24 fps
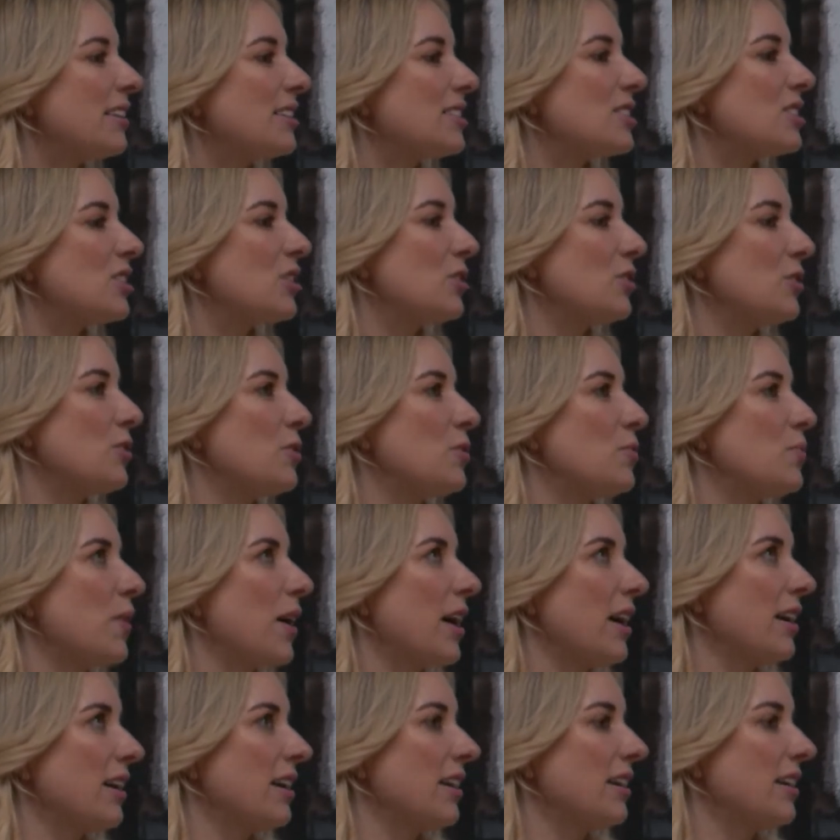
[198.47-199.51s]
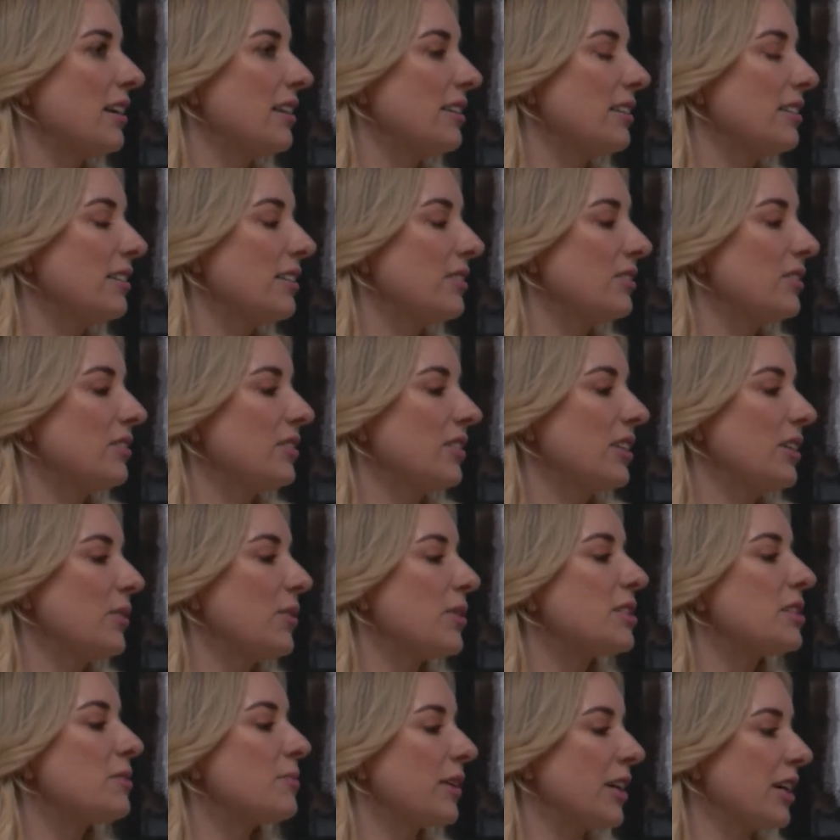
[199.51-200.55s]
And so my he
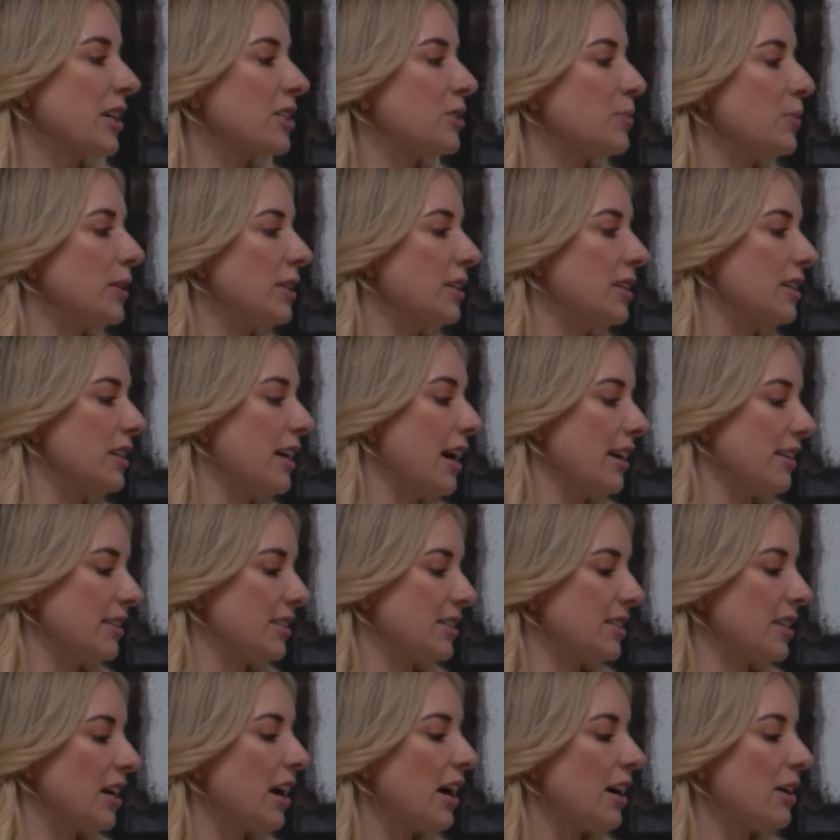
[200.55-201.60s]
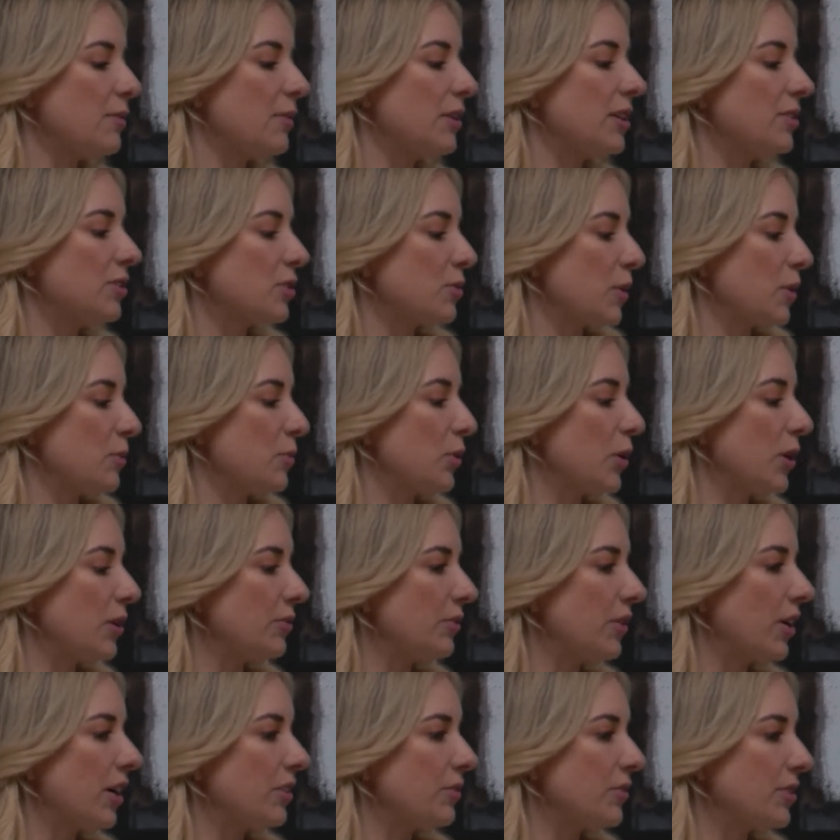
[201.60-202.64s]
wasn't my husband at the time, but he was my
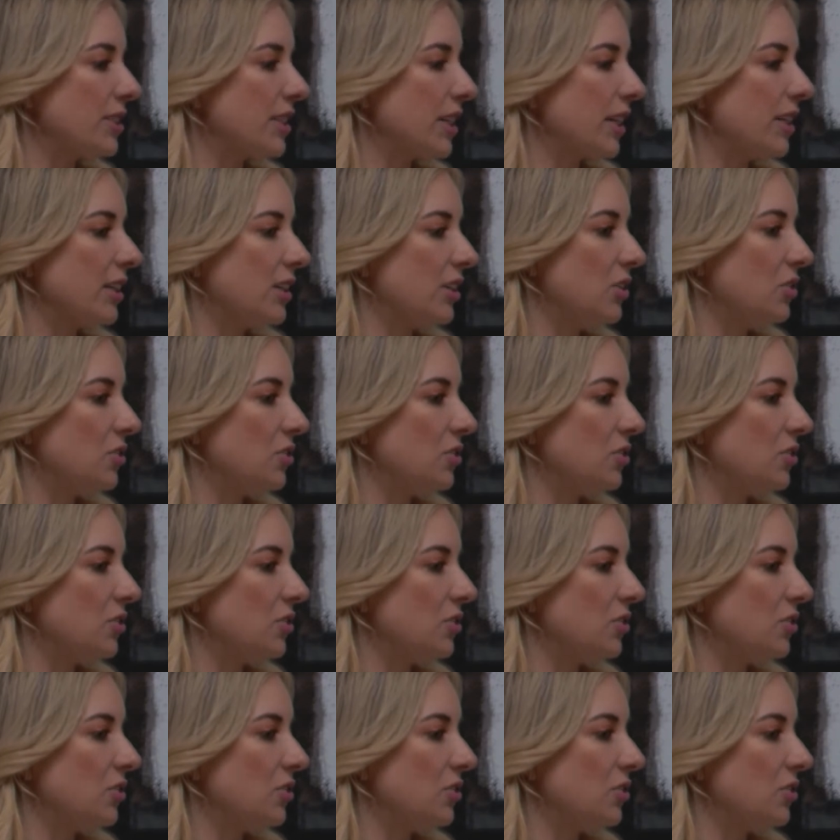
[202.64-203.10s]
boyfriend, was like,